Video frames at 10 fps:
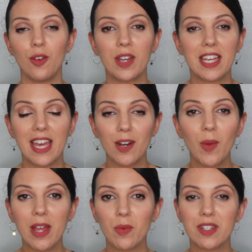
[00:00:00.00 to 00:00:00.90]
You can get
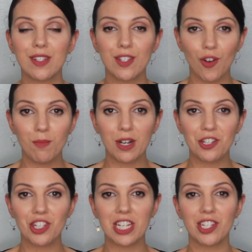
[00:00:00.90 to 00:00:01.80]
away with so
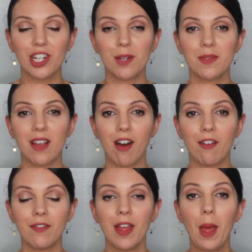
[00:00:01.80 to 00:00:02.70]
much in terms
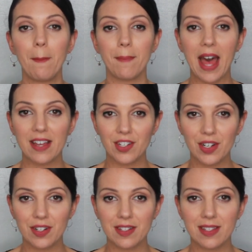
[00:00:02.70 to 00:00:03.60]
of
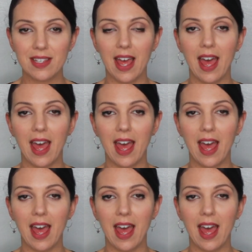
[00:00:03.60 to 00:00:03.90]
patterns